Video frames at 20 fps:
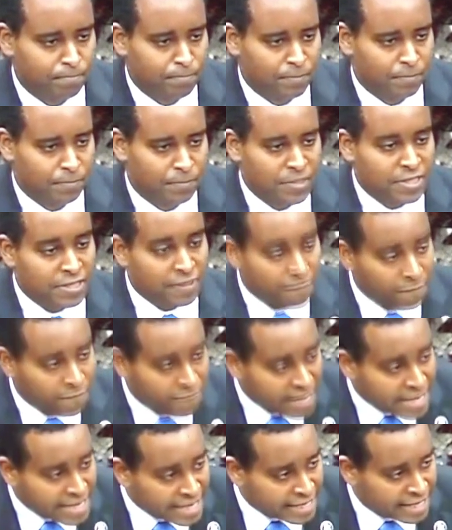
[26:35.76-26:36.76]
to
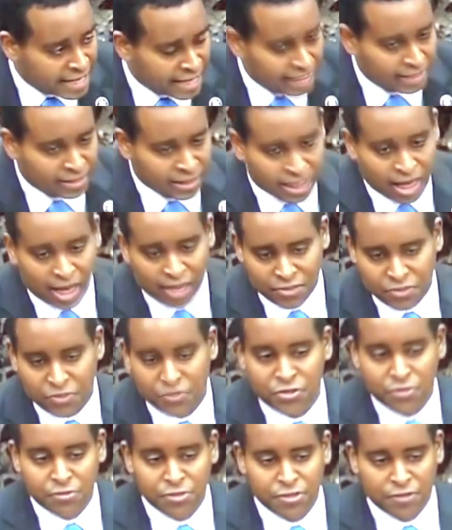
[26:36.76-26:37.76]
vindicate the
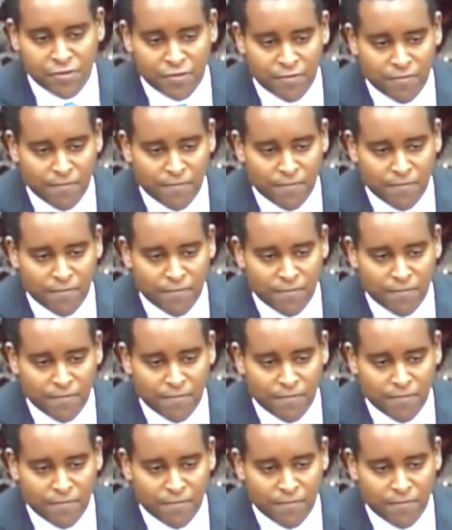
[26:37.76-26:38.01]
Constitution,